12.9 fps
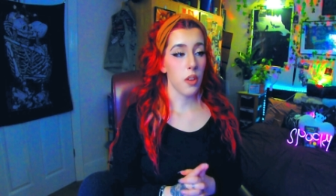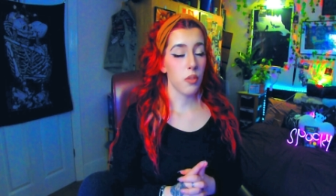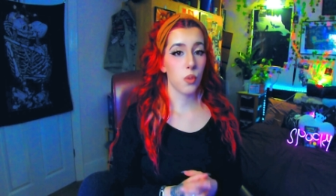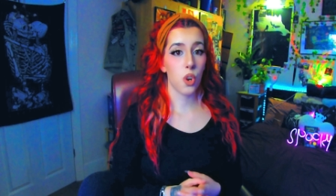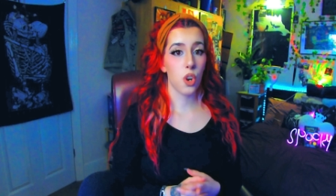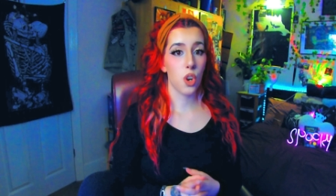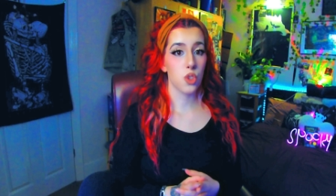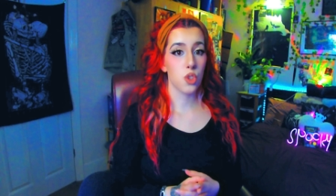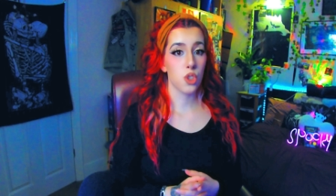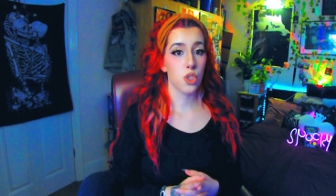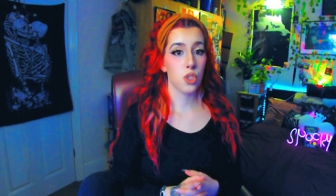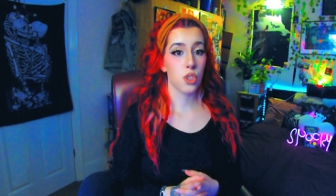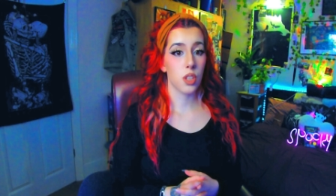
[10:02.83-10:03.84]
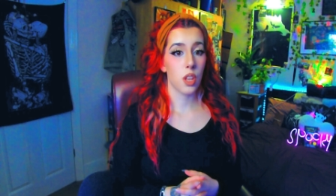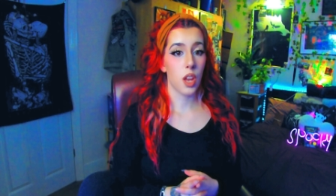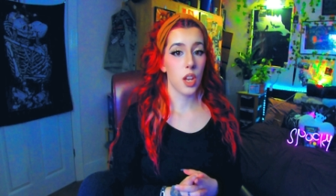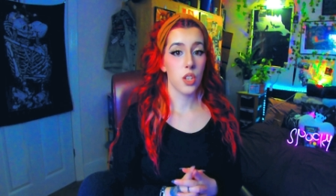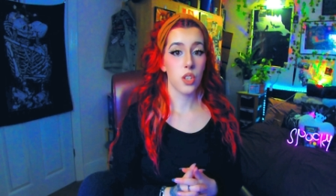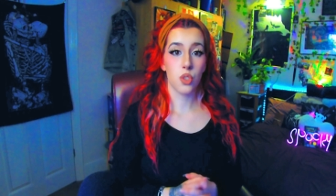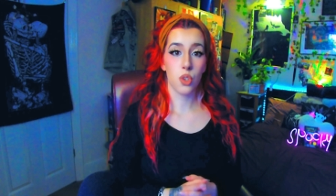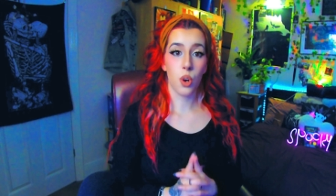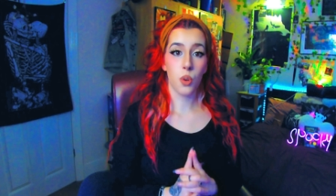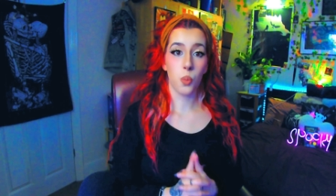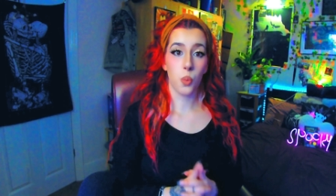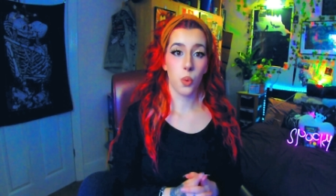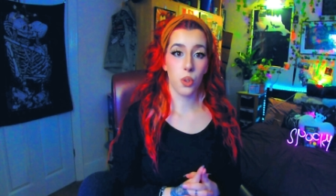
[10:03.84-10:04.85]
watched that uh,
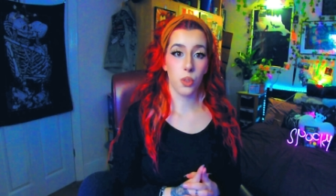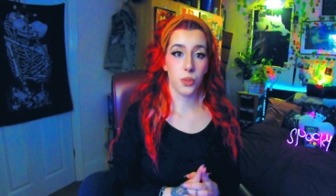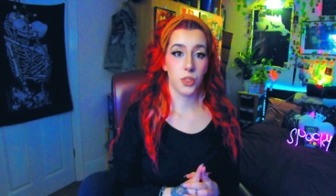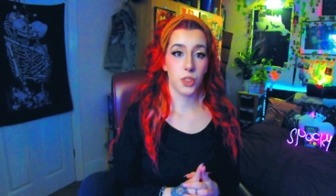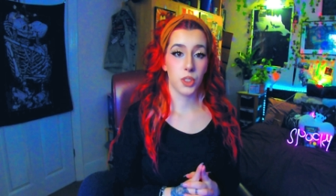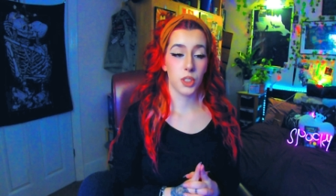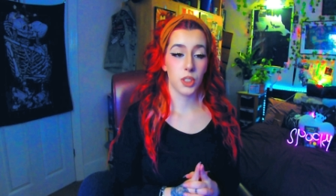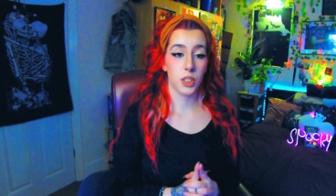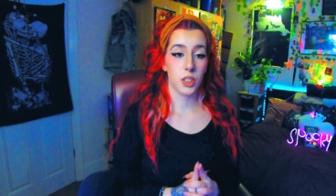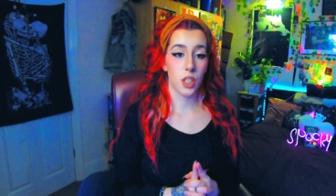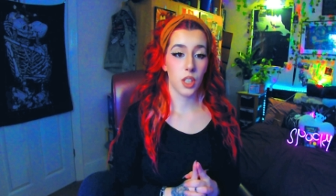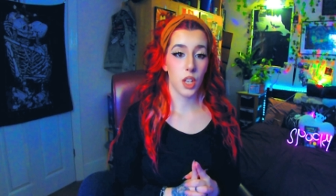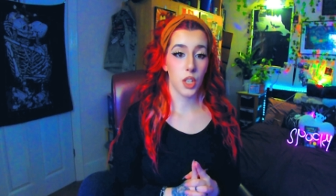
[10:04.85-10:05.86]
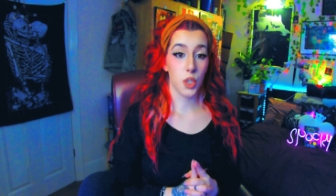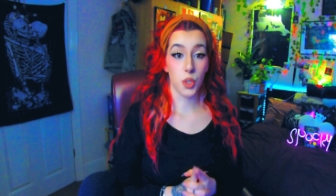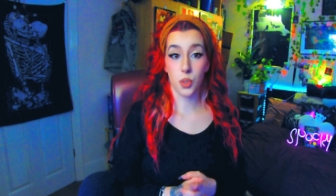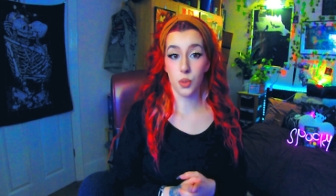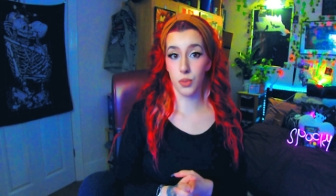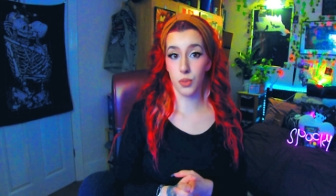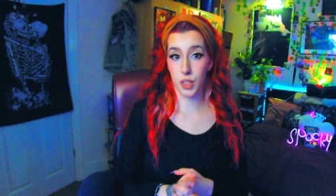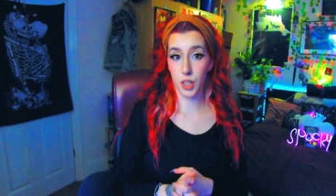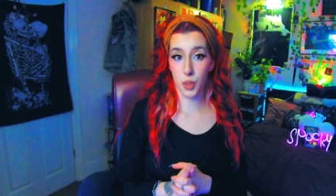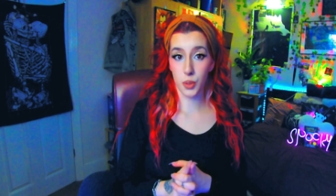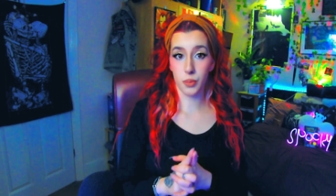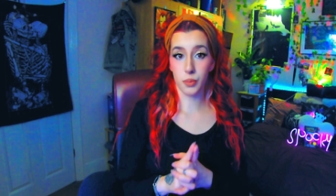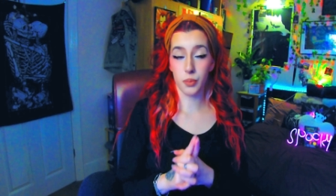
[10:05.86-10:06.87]
John Wolfe's YouTube
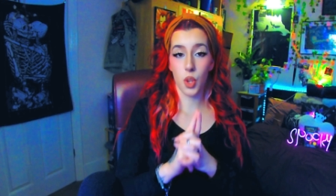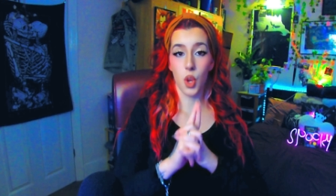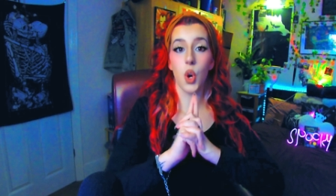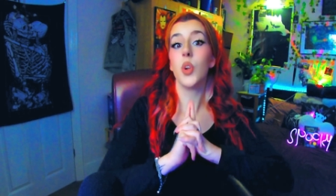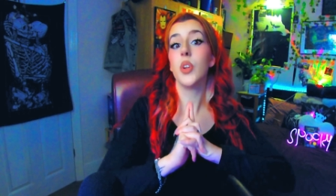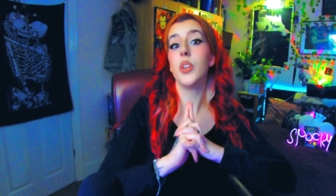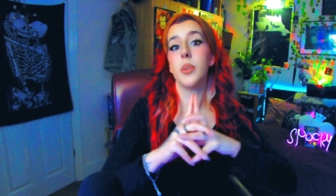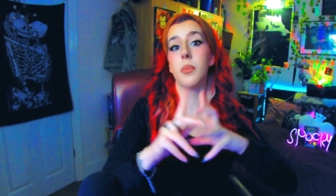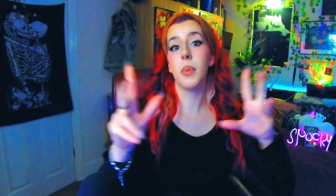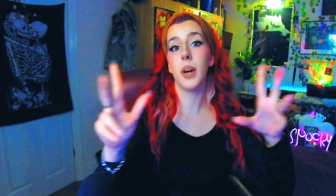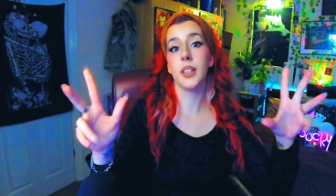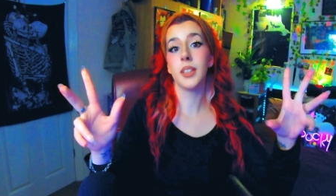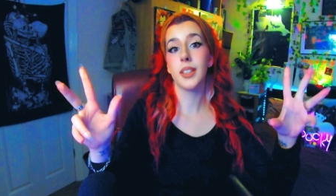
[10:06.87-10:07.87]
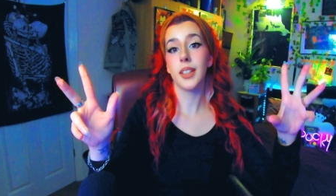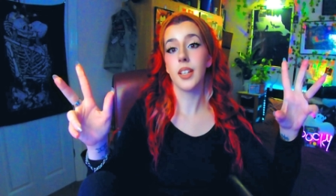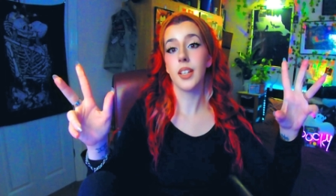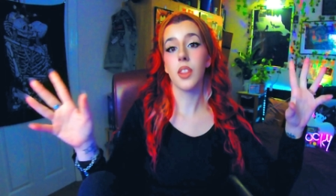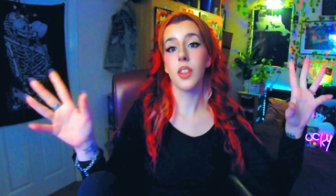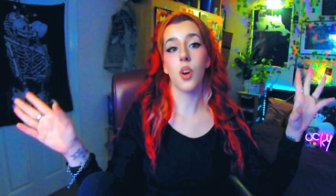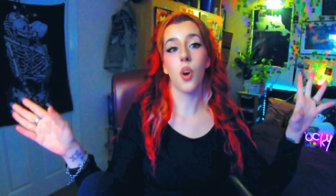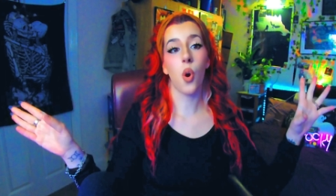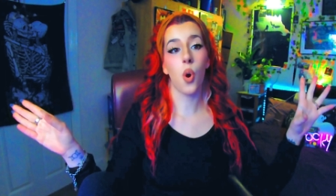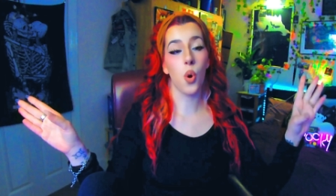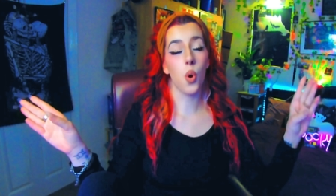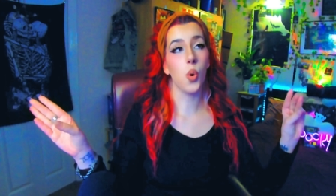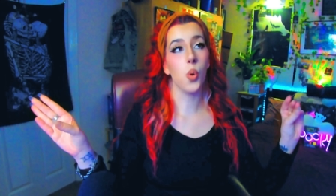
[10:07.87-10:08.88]
video on debunking the
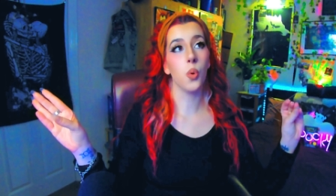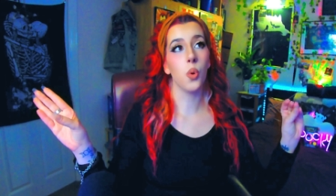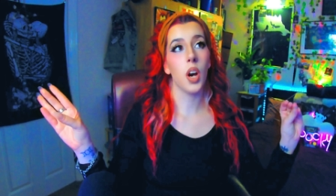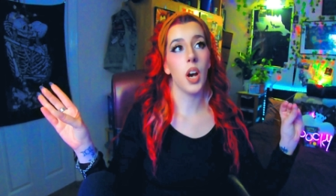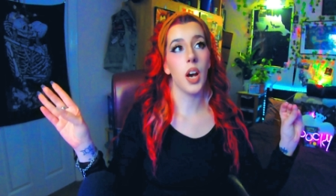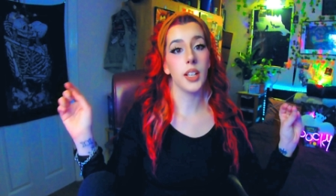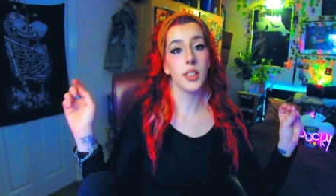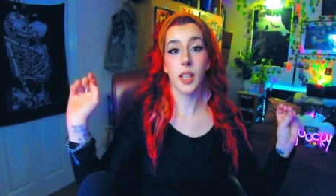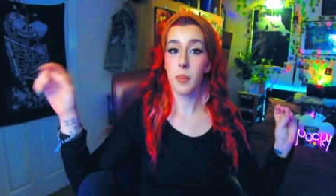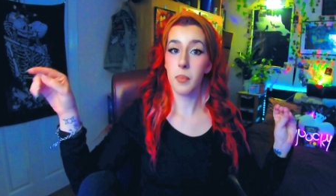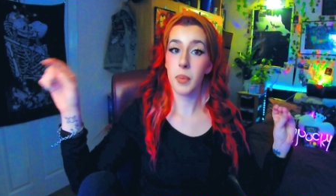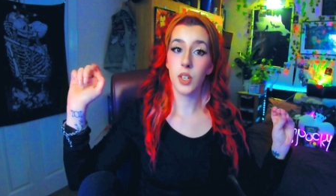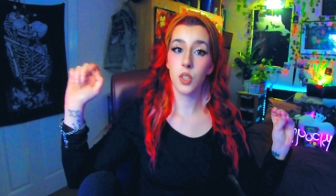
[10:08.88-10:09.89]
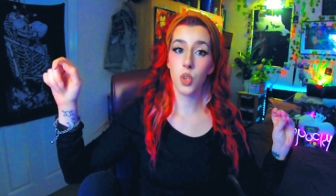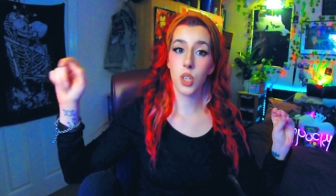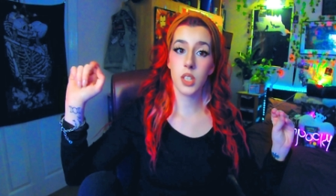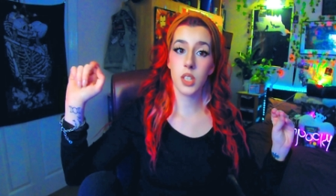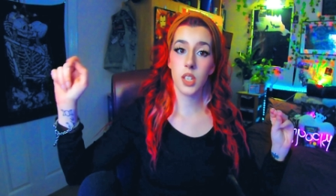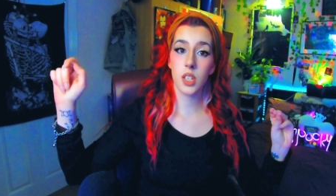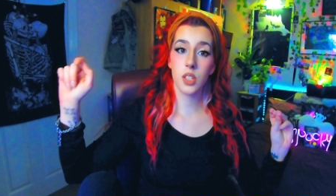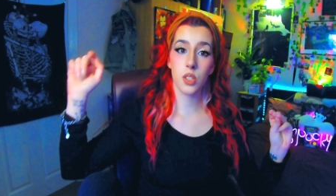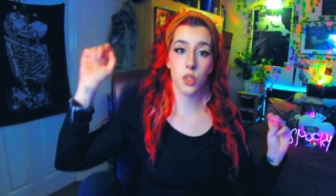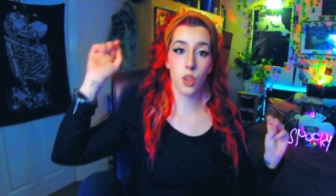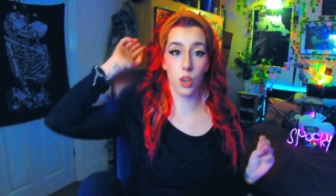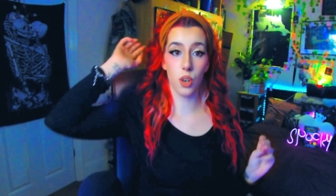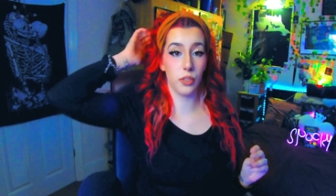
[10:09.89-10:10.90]
whole uh, tapping noises
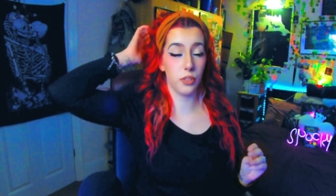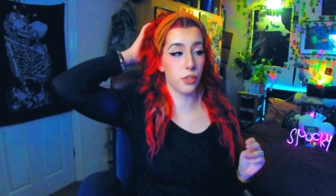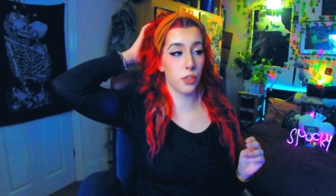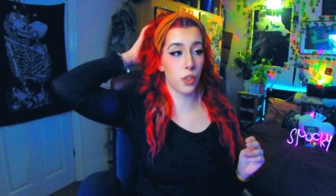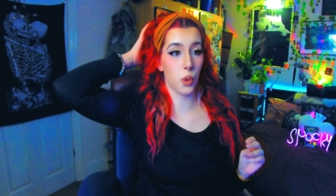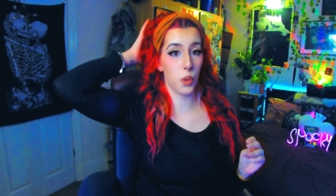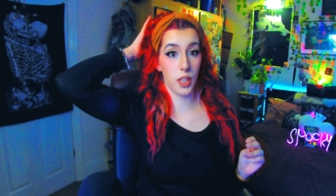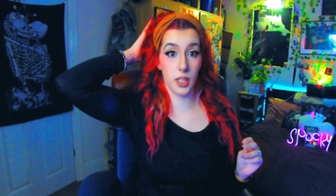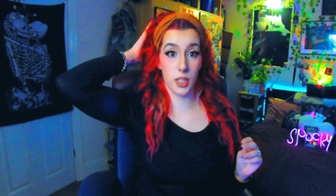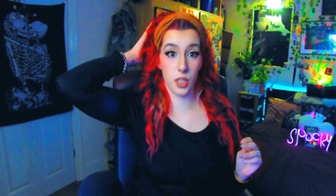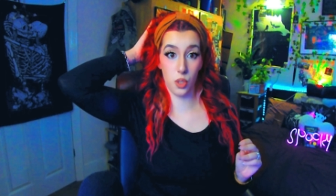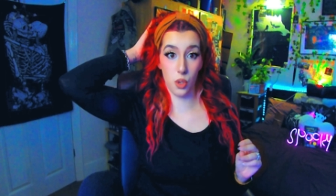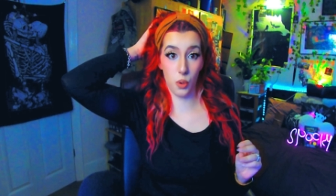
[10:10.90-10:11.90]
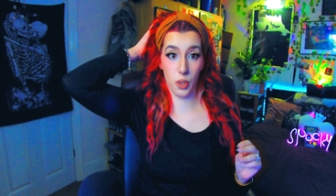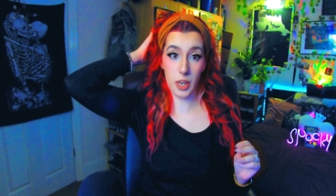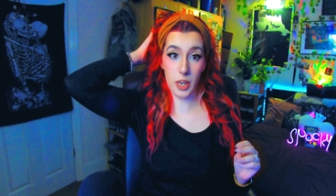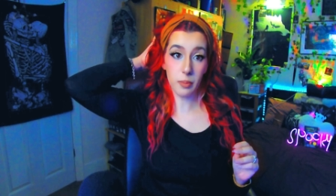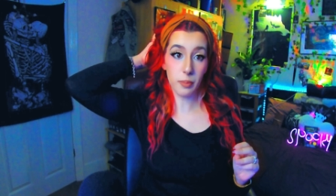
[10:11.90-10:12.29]
of Cody and Satori.